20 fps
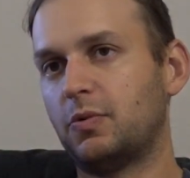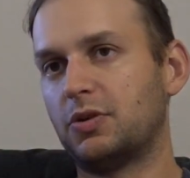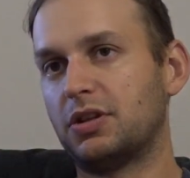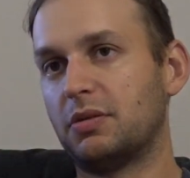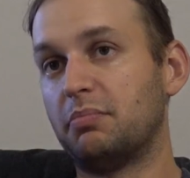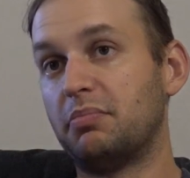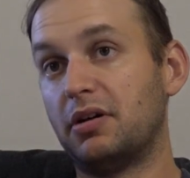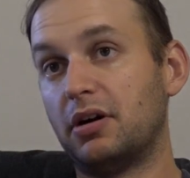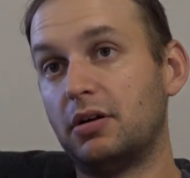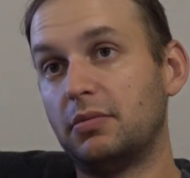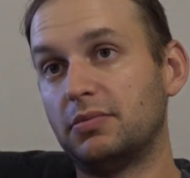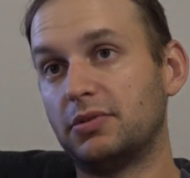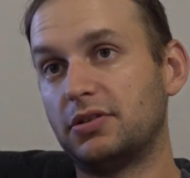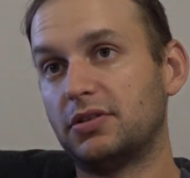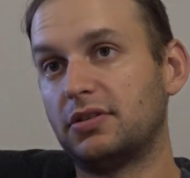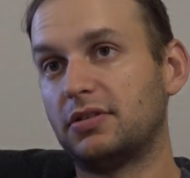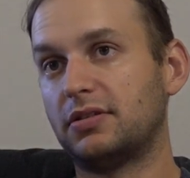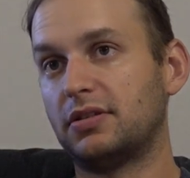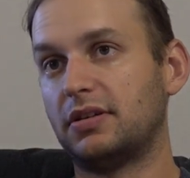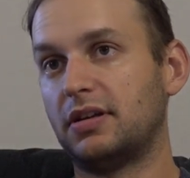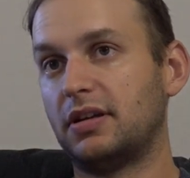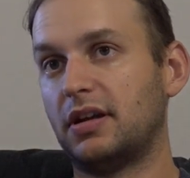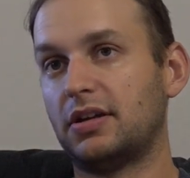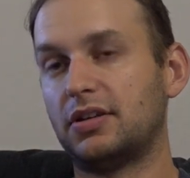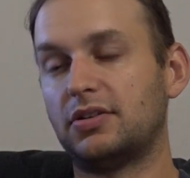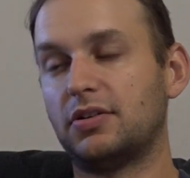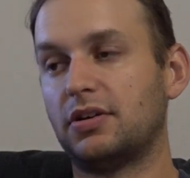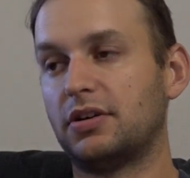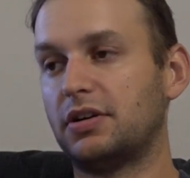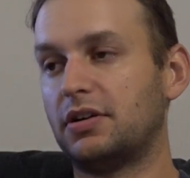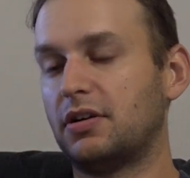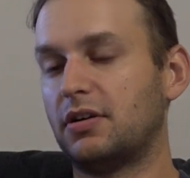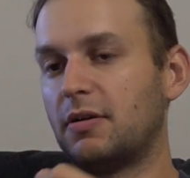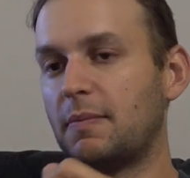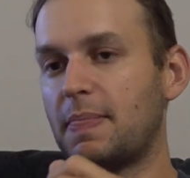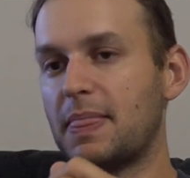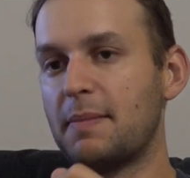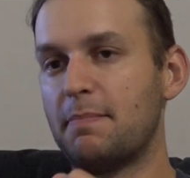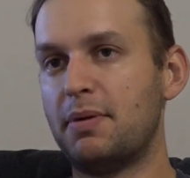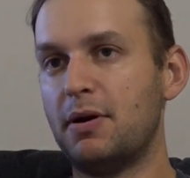with the pumps and I started
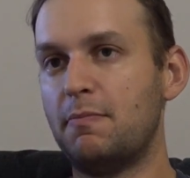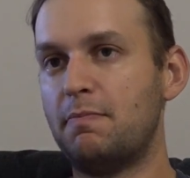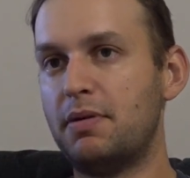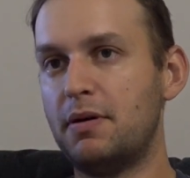hearing poop,